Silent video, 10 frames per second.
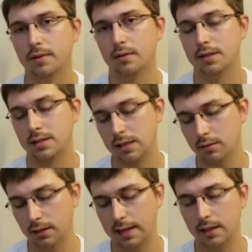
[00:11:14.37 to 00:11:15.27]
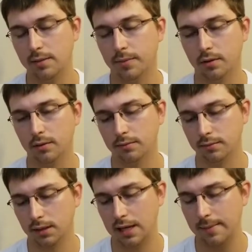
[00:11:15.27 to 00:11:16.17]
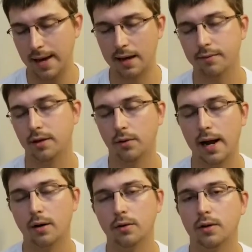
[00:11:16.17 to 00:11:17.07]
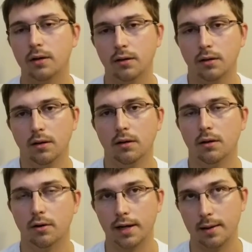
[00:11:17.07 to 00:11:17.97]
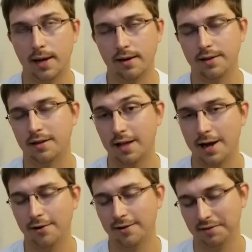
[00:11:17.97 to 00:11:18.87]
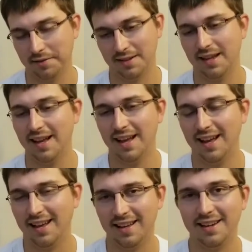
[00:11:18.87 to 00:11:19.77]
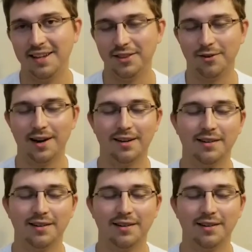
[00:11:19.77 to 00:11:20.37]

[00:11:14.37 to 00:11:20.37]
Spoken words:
A single lightning bolt came out of the ground, or came out of the cloud, and hit the ground.